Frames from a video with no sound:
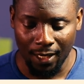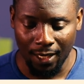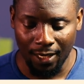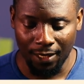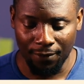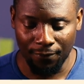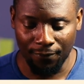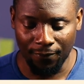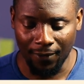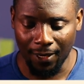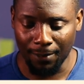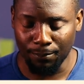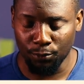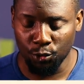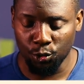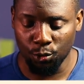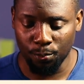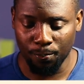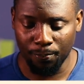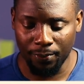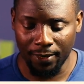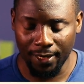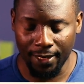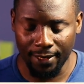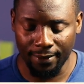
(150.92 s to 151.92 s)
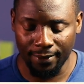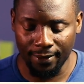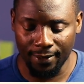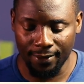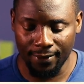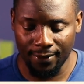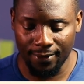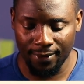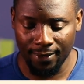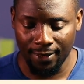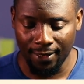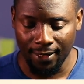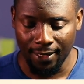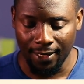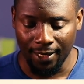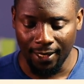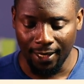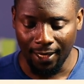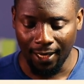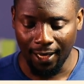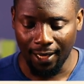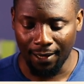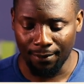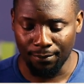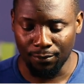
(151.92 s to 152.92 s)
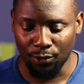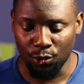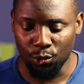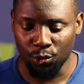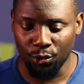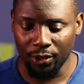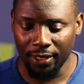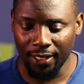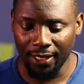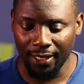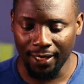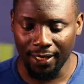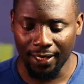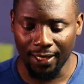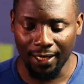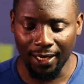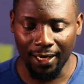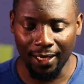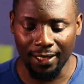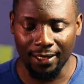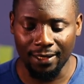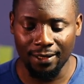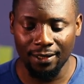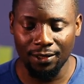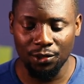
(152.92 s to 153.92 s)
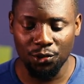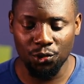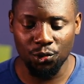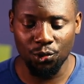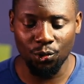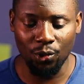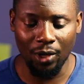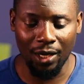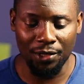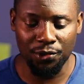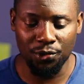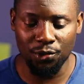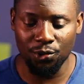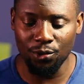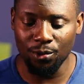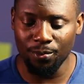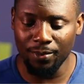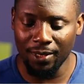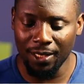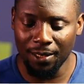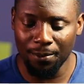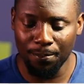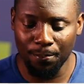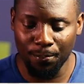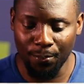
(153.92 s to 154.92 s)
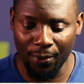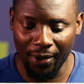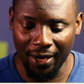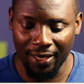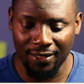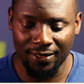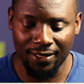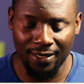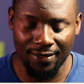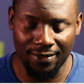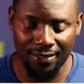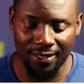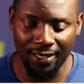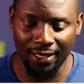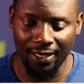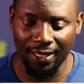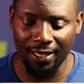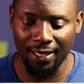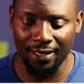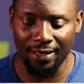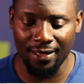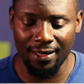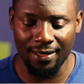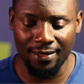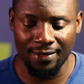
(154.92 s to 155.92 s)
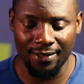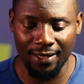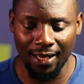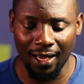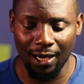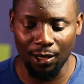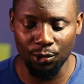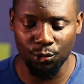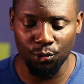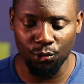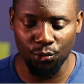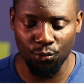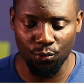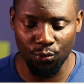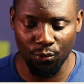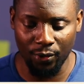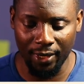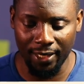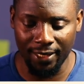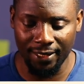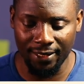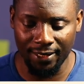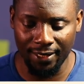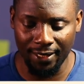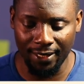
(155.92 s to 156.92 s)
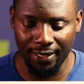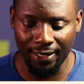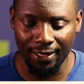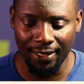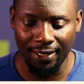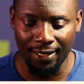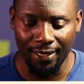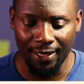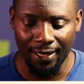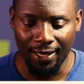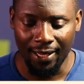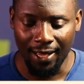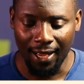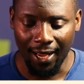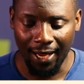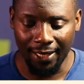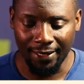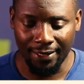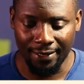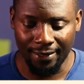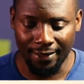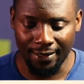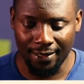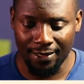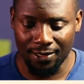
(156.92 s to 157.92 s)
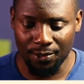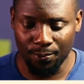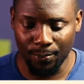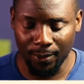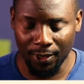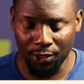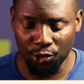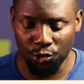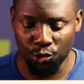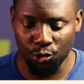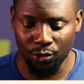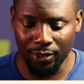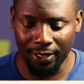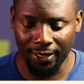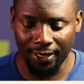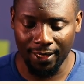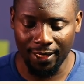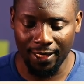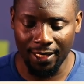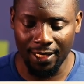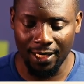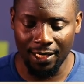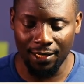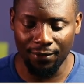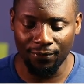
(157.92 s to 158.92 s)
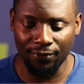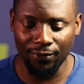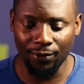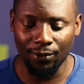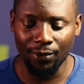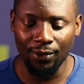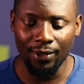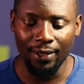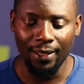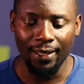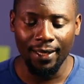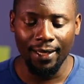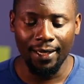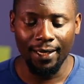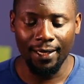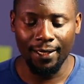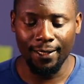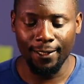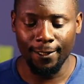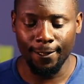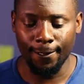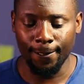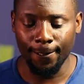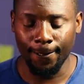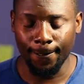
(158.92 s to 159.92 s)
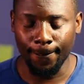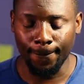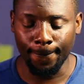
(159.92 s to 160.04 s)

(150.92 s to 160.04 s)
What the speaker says: if I'm to play this, I'm looking at, so assuming price has taken this out right here at this particular key level, and